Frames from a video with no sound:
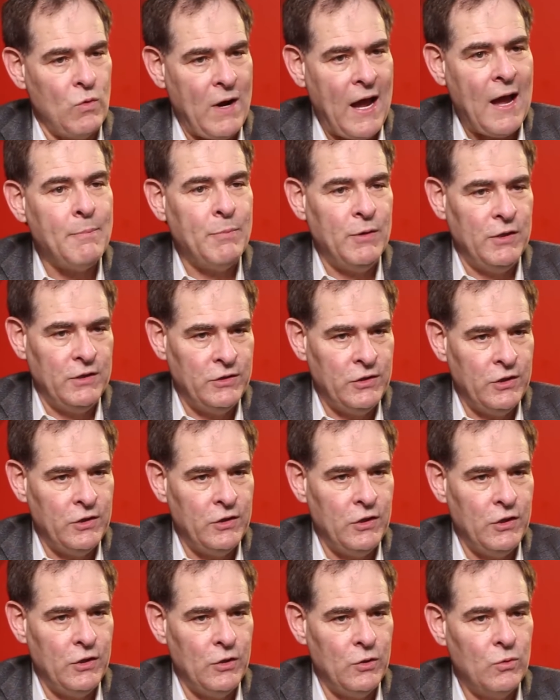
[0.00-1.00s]
rapid to
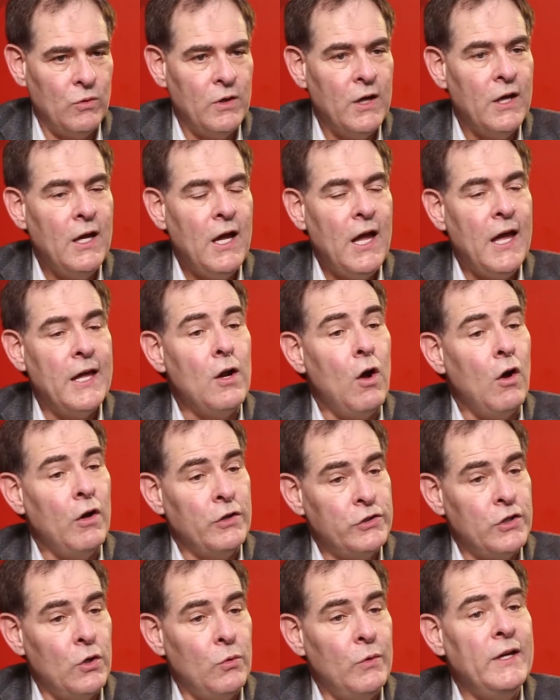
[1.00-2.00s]
do, and
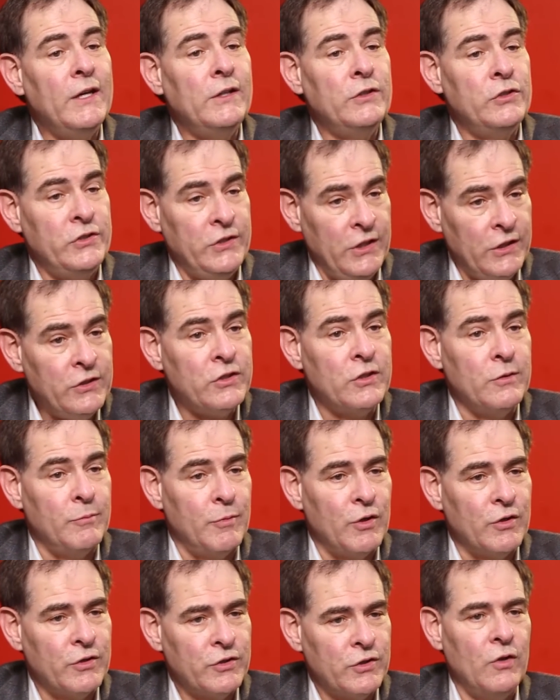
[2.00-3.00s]
also
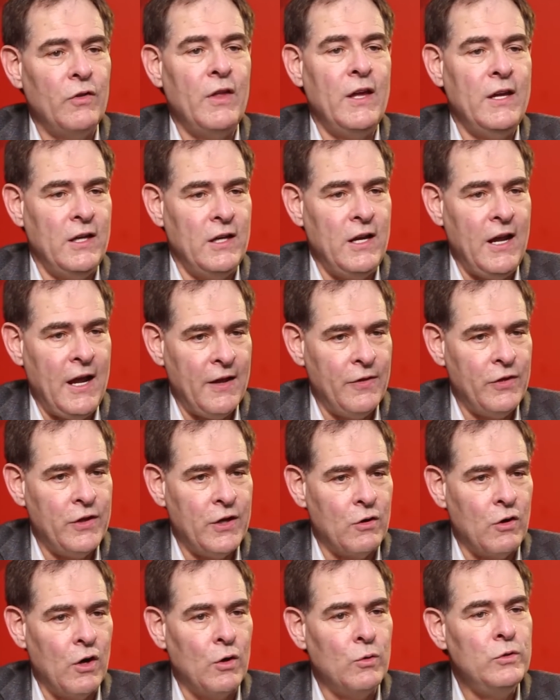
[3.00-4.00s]
extensible so they can add
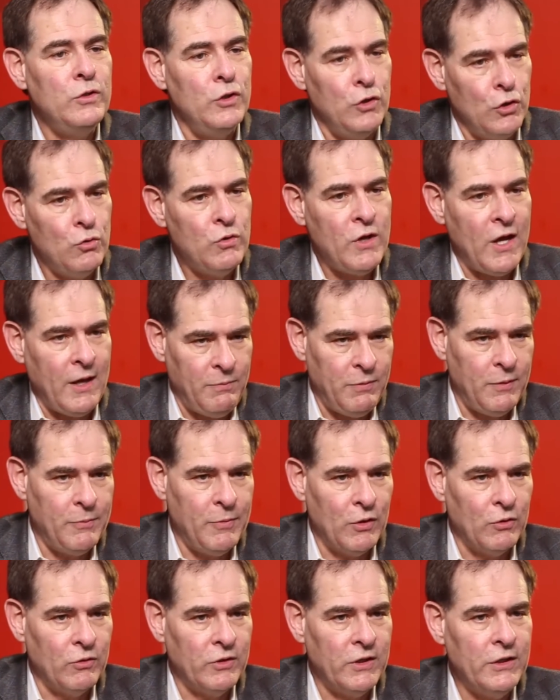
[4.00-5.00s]
their own new
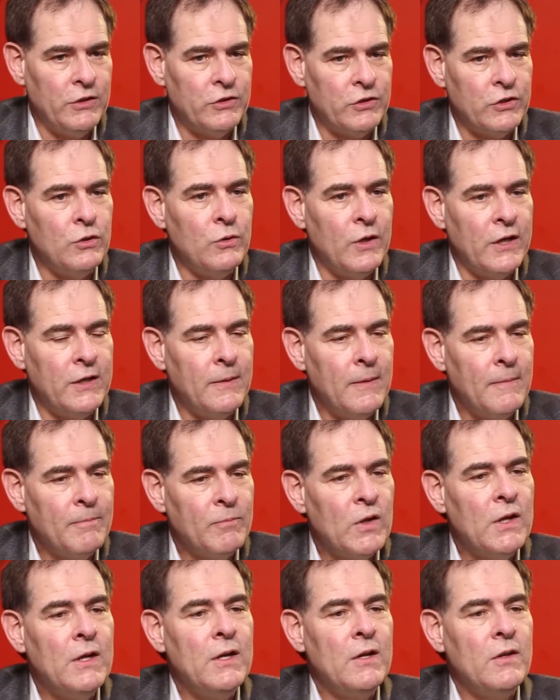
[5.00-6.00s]
capabilities to it,
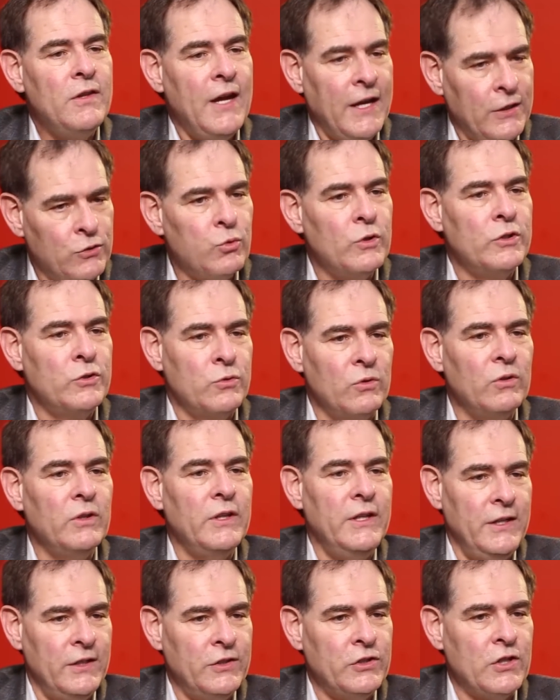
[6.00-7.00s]
that's what's
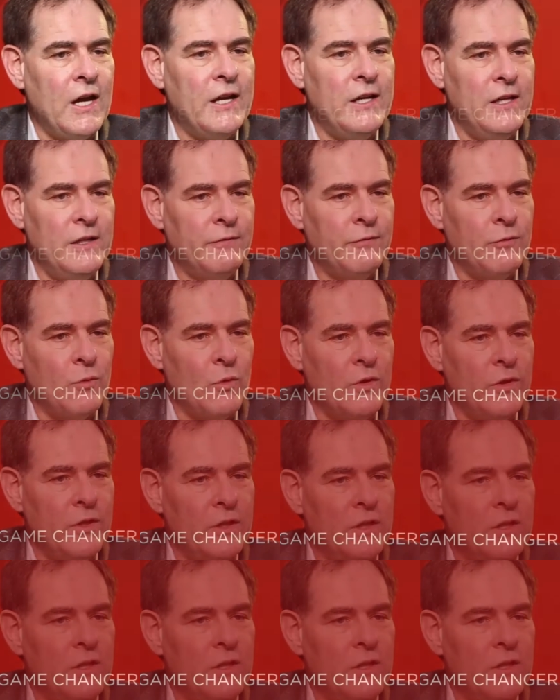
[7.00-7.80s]
really exciting for.